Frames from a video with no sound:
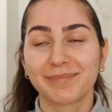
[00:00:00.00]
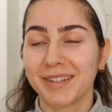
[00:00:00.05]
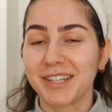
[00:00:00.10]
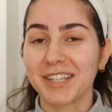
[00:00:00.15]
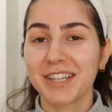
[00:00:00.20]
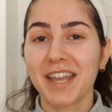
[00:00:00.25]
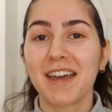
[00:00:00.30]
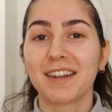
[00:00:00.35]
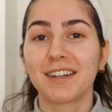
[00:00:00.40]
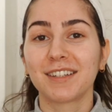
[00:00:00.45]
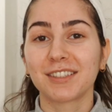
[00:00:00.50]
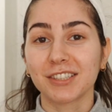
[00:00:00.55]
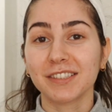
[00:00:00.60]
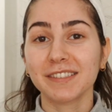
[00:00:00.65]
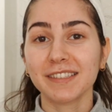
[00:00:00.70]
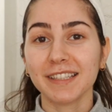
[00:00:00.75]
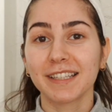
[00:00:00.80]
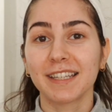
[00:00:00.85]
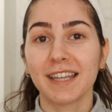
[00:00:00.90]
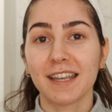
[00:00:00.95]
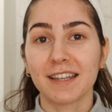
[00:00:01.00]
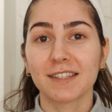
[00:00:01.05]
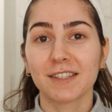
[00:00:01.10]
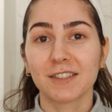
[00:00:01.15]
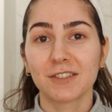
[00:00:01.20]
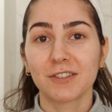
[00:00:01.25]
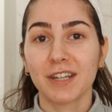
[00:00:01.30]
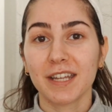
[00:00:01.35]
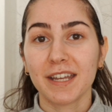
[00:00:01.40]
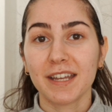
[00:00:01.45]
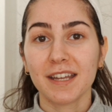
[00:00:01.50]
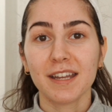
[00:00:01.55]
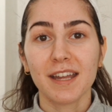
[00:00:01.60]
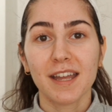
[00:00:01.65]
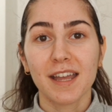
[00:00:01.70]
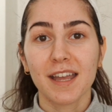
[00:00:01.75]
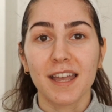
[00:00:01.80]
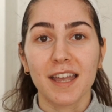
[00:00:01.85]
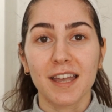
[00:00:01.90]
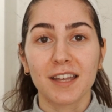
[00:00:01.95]
again, just like yesterday,
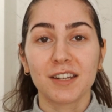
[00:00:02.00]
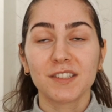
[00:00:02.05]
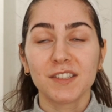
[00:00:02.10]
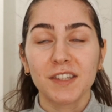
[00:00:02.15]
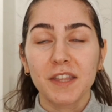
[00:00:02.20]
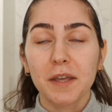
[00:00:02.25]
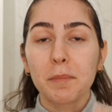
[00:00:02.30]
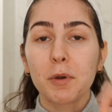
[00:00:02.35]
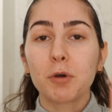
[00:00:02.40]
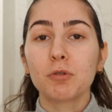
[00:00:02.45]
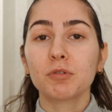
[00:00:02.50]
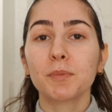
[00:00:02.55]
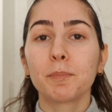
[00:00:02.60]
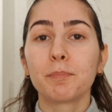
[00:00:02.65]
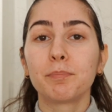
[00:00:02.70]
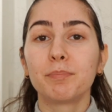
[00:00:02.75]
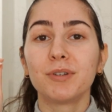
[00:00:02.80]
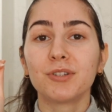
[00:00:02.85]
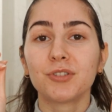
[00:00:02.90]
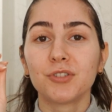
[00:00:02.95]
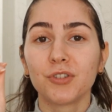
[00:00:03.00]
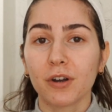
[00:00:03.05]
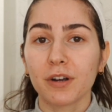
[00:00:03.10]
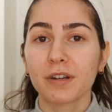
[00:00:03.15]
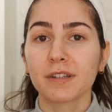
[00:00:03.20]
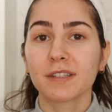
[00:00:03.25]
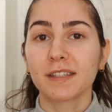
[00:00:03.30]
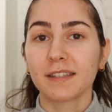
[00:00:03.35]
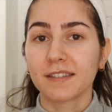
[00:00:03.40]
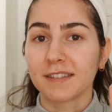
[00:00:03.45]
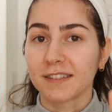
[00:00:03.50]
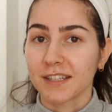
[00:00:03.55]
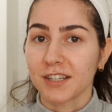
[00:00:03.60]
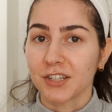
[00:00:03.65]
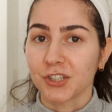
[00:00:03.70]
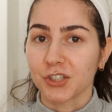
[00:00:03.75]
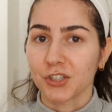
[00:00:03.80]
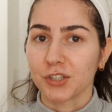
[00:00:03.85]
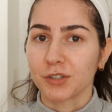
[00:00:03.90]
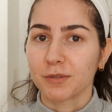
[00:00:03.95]
it is the most bizarre
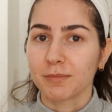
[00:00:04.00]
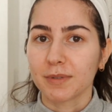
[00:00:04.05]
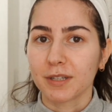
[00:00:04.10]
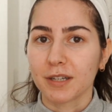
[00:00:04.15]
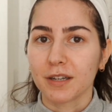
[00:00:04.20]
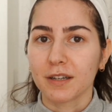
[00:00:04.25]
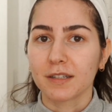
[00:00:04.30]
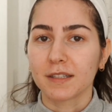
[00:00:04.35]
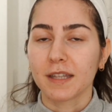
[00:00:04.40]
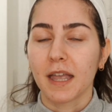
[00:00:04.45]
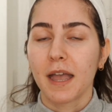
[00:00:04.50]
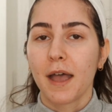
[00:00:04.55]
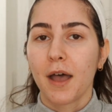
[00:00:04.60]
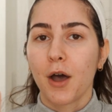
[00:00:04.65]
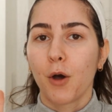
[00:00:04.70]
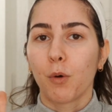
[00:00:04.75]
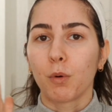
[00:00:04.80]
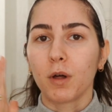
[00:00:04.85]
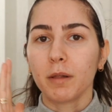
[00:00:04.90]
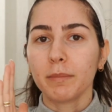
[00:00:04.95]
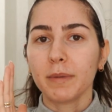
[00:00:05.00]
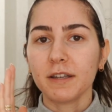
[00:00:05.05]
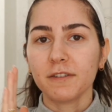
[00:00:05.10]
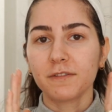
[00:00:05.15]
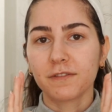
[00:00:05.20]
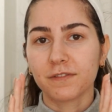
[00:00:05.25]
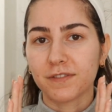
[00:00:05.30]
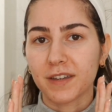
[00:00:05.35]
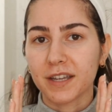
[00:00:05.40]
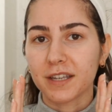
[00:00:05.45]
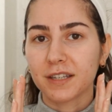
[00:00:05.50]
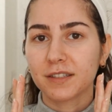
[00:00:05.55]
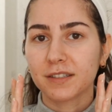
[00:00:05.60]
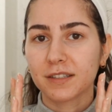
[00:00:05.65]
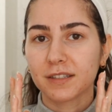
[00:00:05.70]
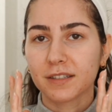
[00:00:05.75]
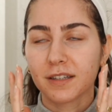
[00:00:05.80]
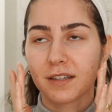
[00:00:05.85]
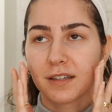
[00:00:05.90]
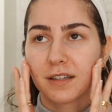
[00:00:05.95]
sensation because while my
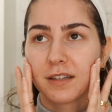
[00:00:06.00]
face